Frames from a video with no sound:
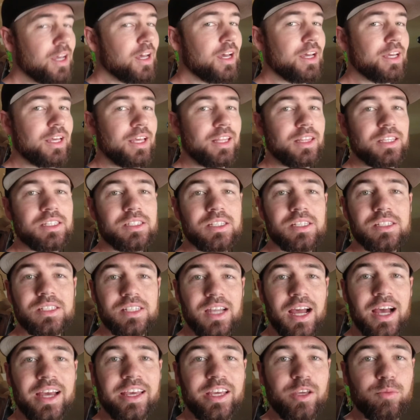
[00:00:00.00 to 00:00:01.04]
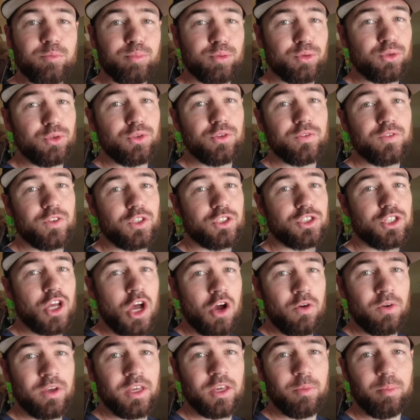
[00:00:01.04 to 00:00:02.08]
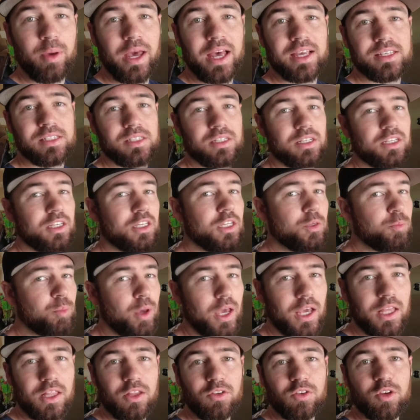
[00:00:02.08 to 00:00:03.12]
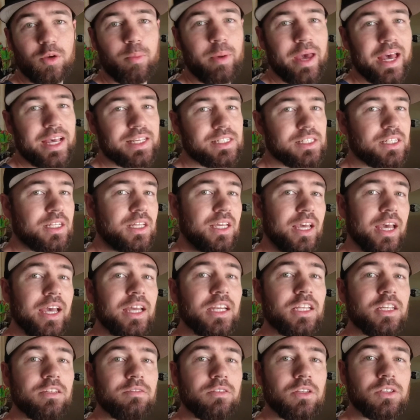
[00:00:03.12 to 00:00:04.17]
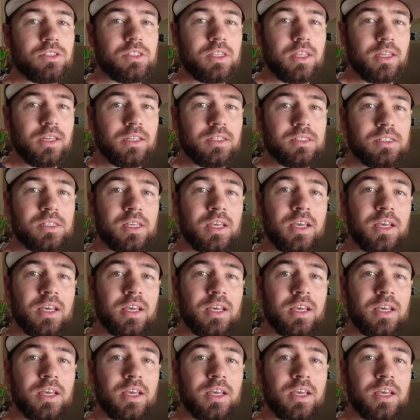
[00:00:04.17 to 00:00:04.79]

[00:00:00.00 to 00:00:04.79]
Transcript: Again, this does not improve your towing capacity, payload capacity, any of those things,